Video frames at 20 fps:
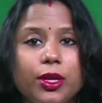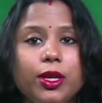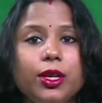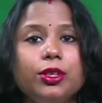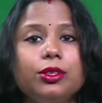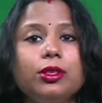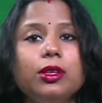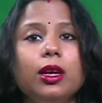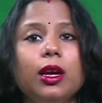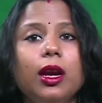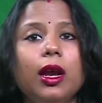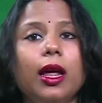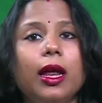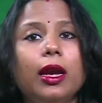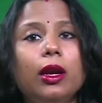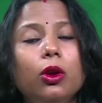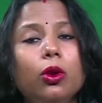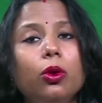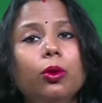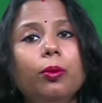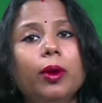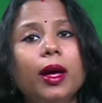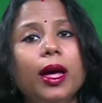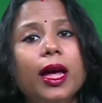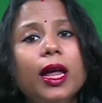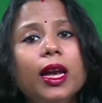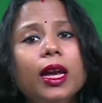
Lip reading: traditional handloom